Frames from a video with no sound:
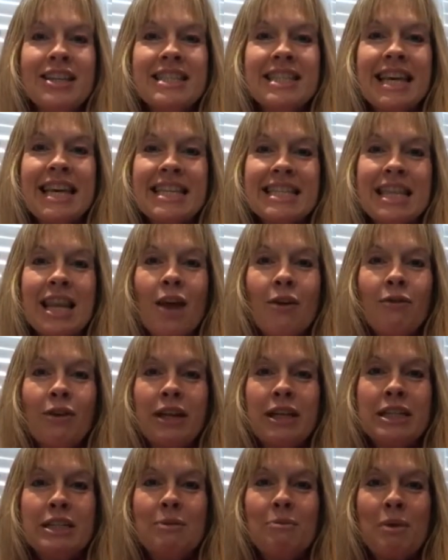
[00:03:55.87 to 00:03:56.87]
It's lovely
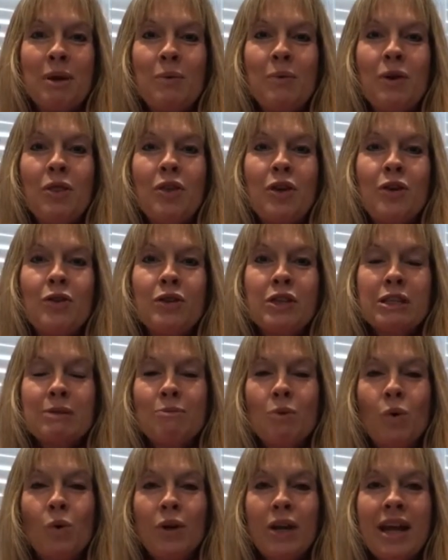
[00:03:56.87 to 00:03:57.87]
to be with you this
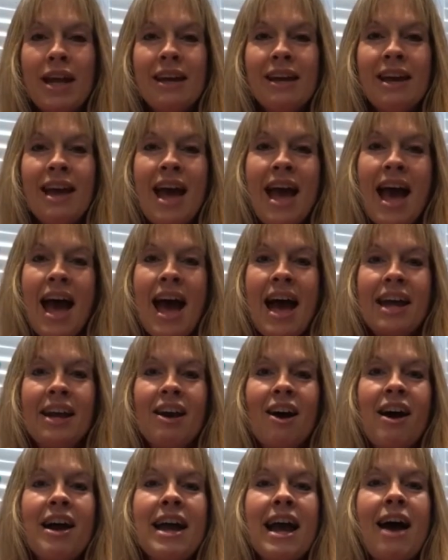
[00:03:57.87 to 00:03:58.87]
morning, and
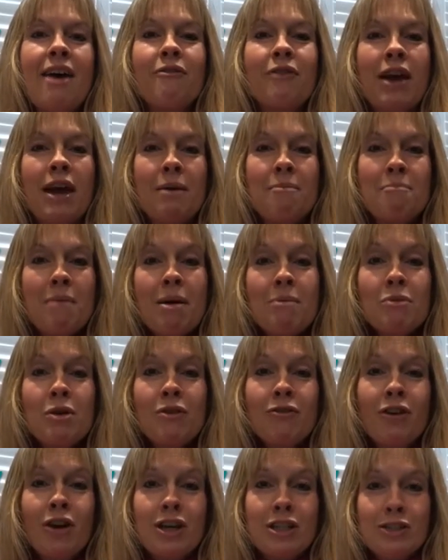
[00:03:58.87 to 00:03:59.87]
I have a memory
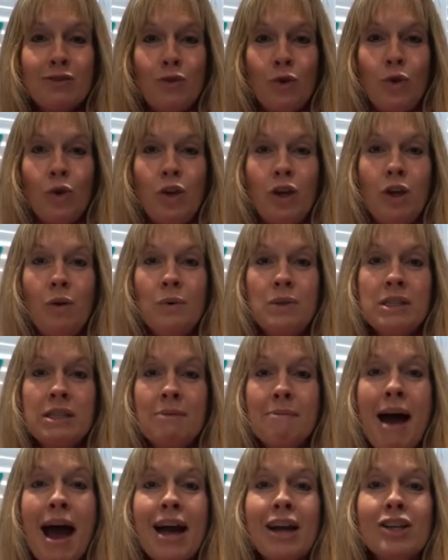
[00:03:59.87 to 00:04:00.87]
verse for you with some
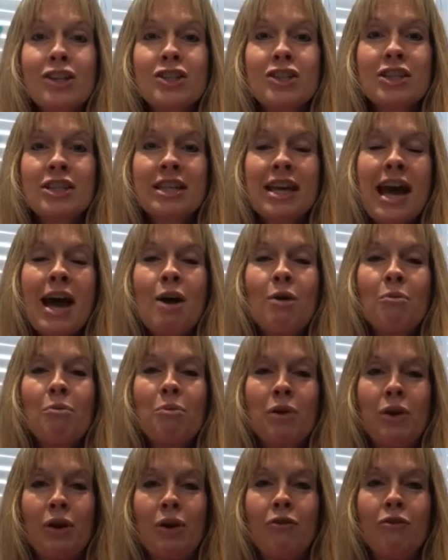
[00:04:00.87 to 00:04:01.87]
actions to help
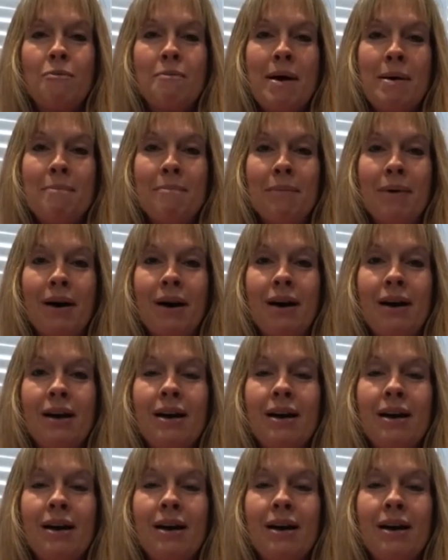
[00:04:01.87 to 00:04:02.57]
you remember.